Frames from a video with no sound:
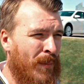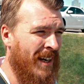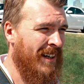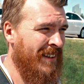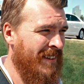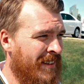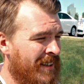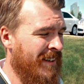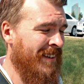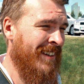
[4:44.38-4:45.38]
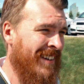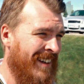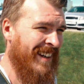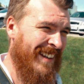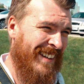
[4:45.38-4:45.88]
Behind
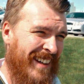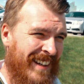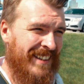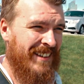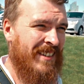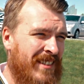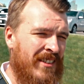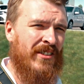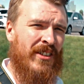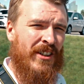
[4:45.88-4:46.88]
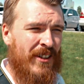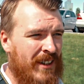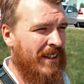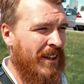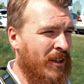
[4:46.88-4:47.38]
gates and
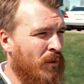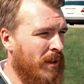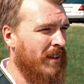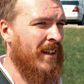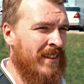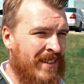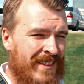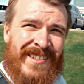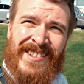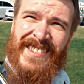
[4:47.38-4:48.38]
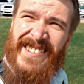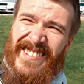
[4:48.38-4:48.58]
security guards with guns